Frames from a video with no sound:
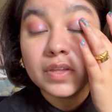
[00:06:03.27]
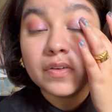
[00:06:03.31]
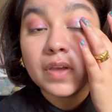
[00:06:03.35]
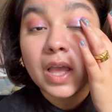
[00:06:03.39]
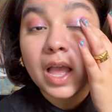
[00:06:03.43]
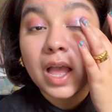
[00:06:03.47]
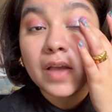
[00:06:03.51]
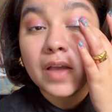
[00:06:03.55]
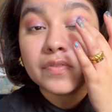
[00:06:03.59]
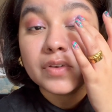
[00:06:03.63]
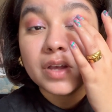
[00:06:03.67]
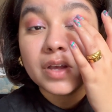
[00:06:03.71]

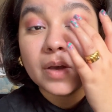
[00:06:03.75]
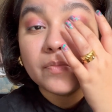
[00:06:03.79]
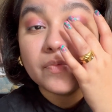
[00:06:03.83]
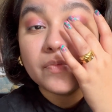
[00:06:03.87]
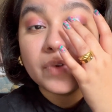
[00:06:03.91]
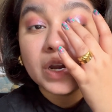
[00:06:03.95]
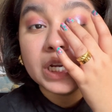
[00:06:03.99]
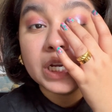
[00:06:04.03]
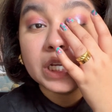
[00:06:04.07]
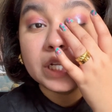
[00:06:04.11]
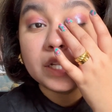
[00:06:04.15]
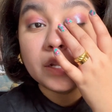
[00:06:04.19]
have come
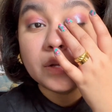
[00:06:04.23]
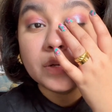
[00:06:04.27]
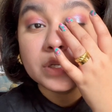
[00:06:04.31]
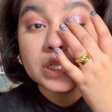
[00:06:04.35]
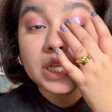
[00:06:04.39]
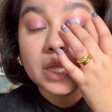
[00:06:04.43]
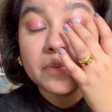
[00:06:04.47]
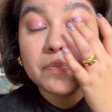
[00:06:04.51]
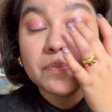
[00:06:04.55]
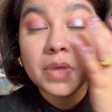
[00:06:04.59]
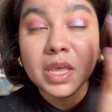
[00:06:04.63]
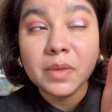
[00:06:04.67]
very close,
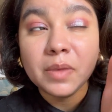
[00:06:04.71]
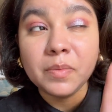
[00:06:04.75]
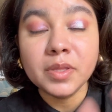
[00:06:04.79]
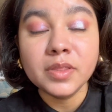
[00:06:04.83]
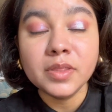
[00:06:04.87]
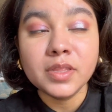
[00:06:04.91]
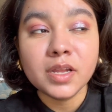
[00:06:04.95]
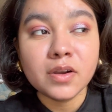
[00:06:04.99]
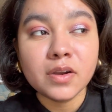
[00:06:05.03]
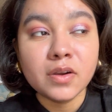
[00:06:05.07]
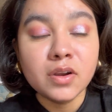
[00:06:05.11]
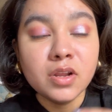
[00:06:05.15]
and maybe
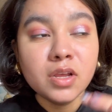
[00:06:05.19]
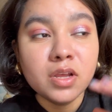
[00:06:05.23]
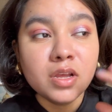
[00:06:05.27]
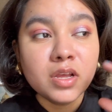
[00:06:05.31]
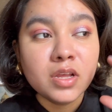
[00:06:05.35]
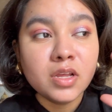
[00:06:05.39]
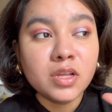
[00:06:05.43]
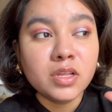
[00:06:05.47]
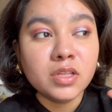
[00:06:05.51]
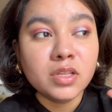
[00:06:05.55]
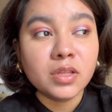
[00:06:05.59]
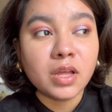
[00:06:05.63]
they're
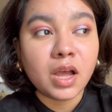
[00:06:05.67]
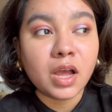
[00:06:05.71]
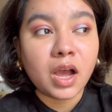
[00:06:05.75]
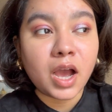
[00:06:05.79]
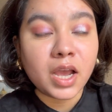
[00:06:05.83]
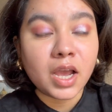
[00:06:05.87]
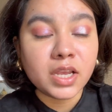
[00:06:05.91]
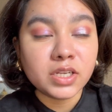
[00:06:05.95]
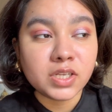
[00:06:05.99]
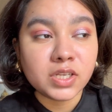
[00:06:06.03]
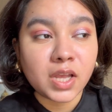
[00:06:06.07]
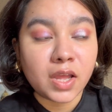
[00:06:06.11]

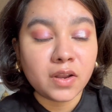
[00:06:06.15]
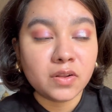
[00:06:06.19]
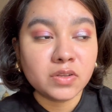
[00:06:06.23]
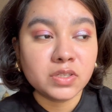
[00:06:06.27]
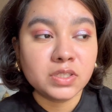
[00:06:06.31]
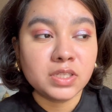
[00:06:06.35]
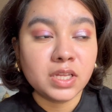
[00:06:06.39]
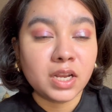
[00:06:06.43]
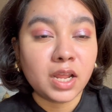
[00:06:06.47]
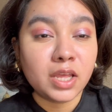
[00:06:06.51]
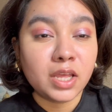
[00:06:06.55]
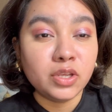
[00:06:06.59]
eyeshadows
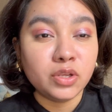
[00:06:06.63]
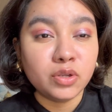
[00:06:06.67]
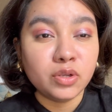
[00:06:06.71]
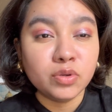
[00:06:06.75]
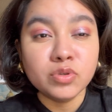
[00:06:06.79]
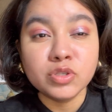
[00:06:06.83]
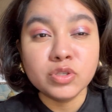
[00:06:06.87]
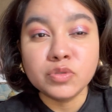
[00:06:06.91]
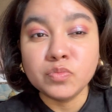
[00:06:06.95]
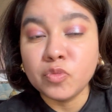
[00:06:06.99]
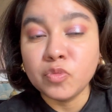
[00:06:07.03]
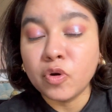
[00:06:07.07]
that I
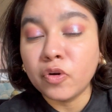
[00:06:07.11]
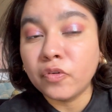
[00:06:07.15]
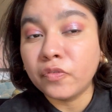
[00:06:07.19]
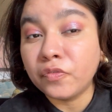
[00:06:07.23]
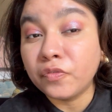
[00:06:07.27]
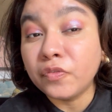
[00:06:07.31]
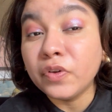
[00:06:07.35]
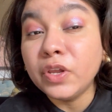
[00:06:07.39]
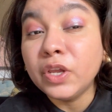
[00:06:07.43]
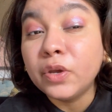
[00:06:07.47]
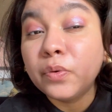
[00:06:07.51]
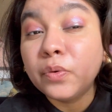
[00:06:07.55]
use more
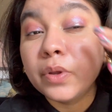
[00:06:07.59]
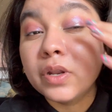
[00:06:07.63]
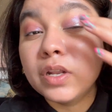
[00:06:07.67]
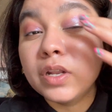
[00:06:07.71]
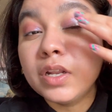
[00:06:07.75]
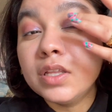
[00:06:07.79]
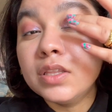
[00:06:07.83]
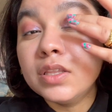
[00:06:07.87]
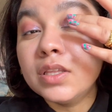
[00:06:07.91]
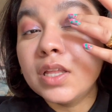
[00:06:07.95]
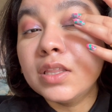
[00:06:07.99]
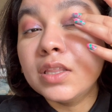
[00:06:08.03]
frequently
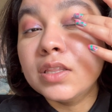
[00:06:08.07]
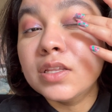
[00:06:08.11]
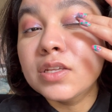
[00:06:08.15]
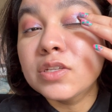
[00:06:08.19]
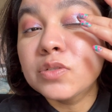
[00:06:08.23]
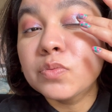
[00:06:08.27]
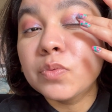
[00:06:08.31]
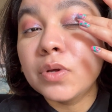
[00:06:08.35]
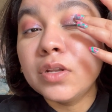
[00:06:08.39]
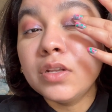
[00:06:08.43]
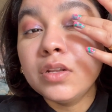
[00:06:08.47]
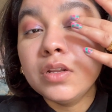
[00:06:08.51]
than this
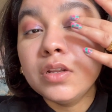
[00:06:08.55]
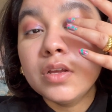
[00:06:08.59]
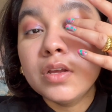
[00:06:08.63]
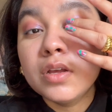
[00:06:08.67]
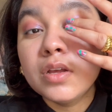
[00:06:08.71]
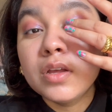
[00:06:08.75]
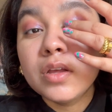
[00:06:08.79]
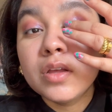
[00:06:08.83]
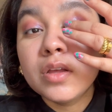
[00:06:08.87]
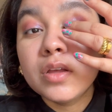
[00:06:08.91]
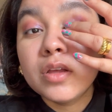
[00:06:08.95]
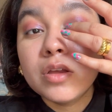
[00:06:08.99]
one,
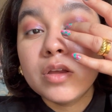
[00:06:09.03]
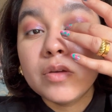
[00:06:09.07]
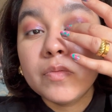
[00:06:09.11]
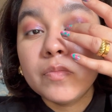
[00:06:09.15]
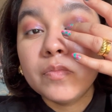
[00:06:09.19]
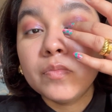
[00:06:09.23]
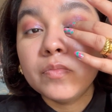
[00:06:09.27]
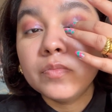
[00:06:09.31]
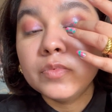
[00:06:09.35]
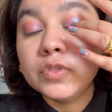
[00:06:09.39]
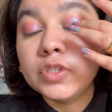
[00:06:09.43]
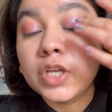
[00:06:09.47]

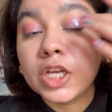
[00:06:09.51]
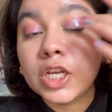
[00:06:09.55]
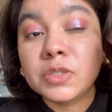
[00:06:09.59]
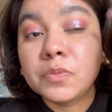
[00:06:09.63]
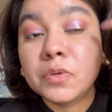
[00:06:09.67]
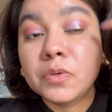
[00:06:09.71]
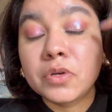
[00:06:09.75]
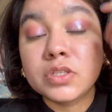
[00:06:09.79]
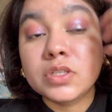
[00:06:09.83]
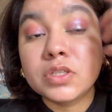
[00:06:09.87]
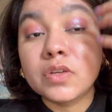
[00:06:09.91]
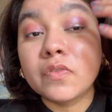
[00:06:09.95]
just
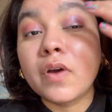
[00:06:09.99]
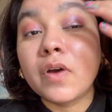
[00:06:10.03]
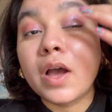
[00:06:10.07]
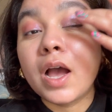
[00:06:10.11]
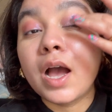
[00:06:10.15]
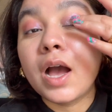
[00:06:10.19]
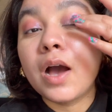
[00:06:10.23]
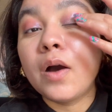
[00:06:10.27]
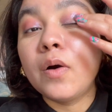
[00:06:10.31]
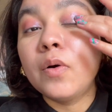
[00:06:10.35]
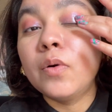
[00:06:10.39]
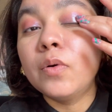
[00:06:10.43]
because of
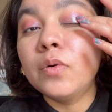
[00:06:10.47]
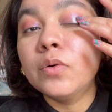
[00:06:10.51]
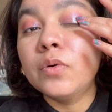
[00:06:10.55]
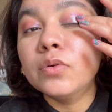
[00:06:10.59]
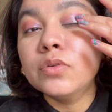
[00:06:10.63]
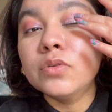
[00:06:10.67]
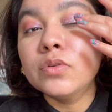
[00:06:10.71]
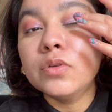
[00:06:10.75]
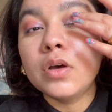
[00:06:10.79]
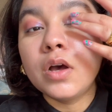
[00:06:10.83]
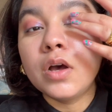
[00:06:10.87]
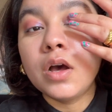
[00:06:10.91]
how
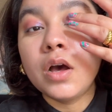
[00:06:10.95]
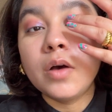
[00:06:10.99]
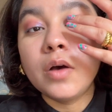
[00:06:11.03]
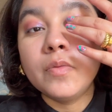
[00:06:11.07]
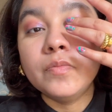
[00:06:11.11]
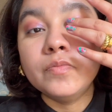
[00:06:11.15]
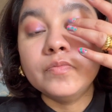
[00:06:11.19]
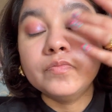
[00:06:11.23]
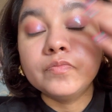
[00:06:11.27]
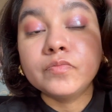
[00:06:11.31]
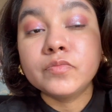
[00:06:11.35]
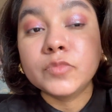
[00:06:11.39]

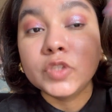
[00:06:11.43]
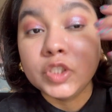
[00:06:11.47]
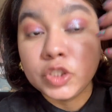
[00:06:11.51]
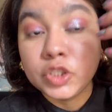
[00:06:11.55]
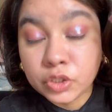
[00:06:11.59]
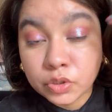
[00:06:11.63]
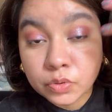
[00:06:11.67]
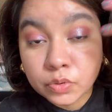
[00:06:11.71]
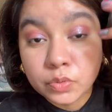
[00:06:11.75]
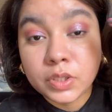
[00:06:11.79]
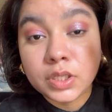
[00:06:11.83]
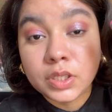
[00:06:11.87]

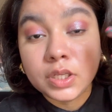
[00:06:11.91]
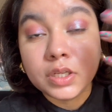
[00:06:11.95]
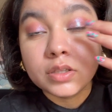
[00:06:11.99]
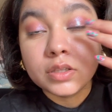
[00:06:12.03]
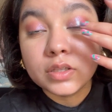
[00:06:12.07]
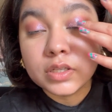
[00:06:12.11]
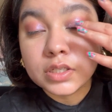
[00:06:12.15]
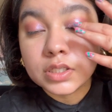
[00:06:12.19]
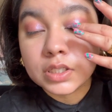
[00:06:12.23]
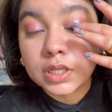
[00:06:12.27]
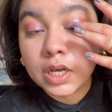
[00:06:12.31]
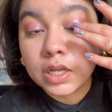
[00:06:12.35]
unique
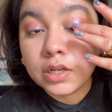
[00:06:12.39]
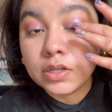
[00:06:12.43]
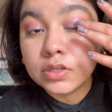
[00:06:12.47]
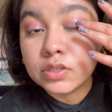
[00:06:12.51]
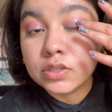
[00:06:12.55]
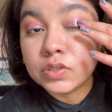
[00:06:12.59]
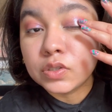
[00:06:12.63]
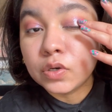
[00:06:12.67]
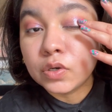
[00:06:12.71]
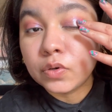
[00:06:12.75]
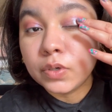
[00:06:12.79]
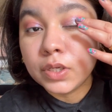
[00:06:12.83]
this color
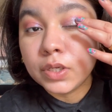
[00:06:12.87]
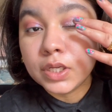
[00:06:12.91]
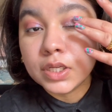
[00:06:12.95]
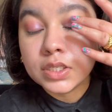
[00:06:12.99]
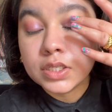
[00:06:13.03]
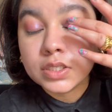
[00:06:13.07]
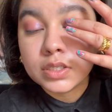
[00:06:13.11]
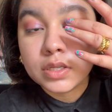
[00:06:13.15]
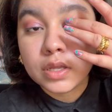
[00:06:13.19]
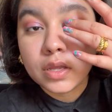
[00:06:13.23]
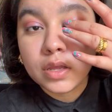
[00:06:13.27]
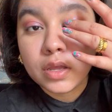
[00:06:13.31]
story
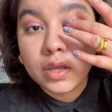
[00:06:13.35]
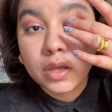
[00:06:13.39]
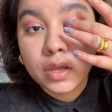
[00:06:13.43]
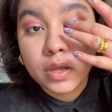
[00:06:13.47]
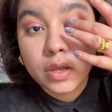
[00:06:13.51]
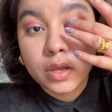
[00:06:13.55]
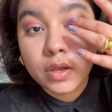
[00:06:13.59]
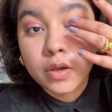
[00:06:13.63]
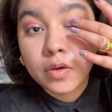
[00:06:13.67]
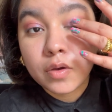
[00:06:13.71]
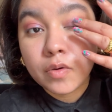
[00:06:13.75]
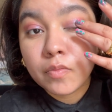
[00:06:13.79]
is.
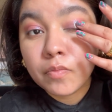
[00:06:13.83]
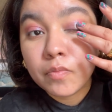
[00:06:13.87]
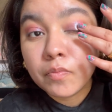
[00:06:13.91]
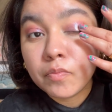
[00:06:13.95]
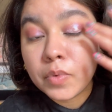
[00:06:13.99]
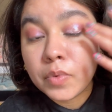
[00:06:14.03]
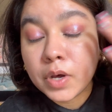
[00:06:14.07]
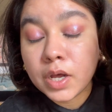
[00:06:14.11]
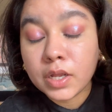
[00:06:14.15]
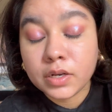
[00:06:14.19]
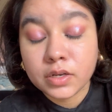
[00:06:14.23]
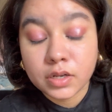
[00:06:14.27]

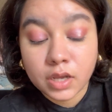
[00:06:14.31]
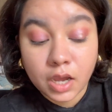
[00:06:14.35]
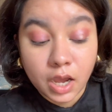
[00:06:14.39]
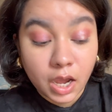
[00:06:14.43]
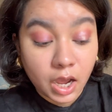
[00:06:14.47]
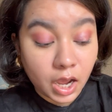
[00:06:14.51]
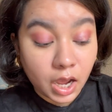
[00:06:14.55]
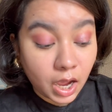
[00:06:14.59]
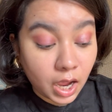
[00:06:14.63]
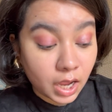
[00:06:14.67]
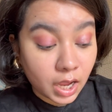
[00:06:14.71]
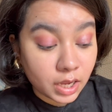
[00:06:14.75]
But
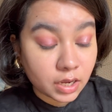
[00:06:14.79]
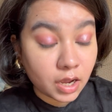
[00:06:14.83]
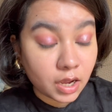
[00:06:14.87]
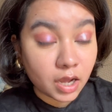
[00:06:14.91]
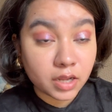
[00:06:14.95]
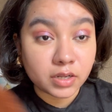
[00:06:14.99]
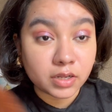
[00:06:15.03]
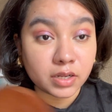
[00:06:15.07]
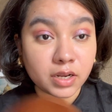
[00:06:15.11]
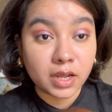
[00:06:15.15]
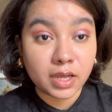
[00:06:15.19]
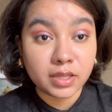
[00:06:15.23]
I can't
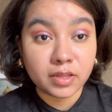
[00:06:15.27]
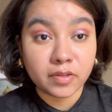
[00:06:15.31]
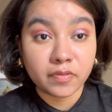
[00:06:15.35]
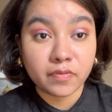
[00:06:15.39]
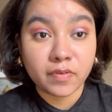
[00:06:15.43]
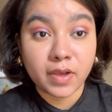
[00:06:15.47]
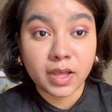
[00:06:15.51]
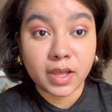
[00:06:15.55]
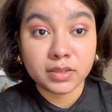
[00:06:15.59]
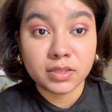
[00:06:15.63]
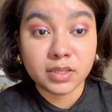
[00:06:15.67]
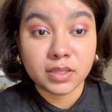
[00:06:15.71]
deny the
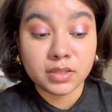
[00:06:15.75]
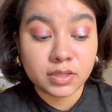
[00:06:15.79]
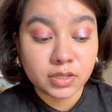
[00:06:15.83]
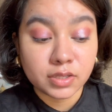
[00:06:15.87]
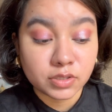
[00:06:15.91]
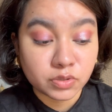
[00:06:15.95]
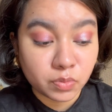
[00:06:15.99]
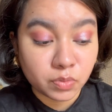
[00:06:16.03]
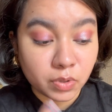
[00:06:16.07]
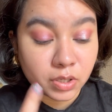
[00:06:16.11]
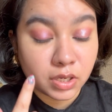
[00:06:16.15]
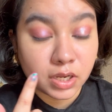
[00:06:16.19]
fact that
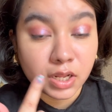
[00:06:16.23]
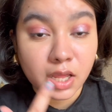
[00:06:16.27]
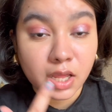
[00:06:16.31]
this one